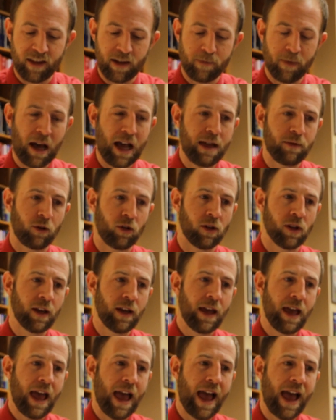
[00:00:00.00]
in the bible
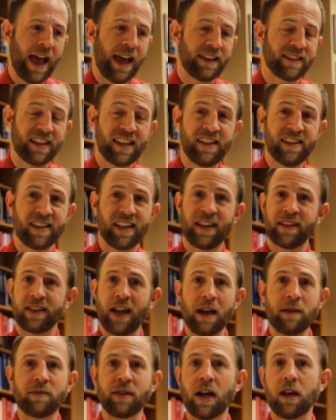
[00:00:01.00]
as he says
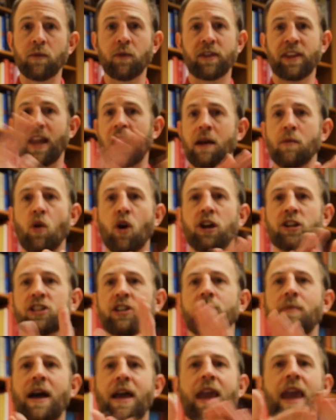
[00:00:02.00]
i'm done with it i'm
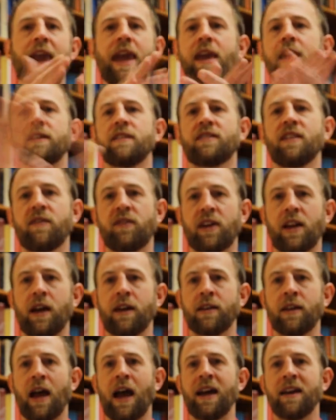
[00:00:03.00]
washing my hands of it
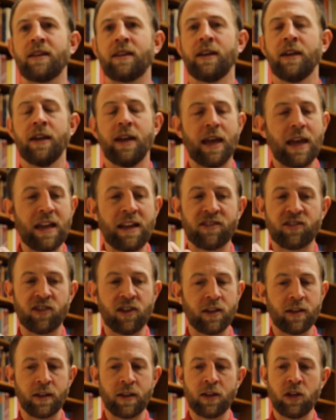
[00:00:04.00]
i i
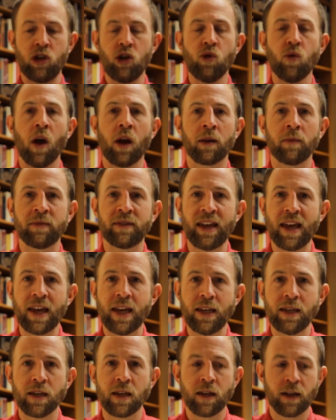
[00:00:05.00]
is you want him
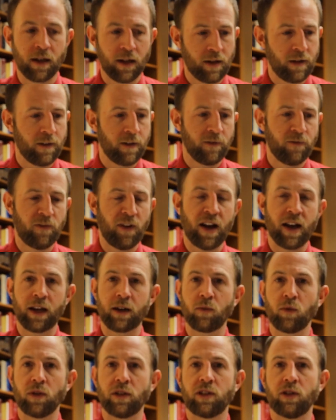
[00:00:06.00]
dead
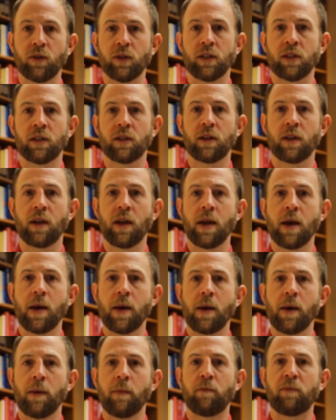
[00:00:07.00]
fine we'll do it
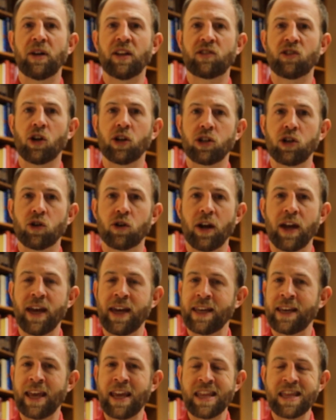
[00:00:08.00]
but it's on your
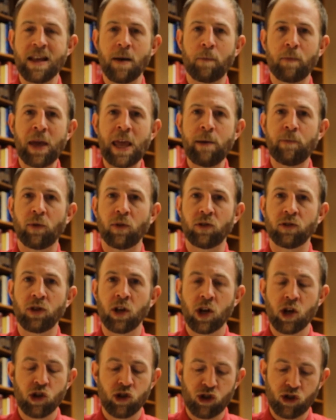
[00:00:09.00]
head and the people
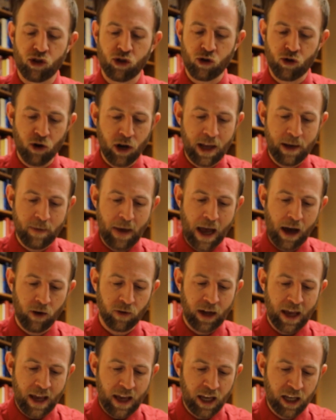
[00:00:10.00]
scream
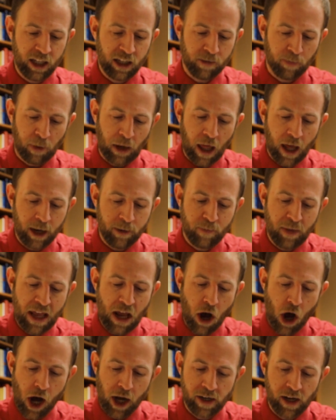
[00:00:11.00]
out his blood
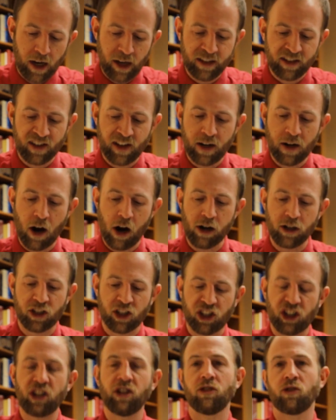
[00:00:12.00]
be on us and our
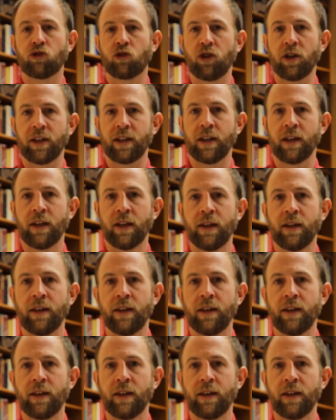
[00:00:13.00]
children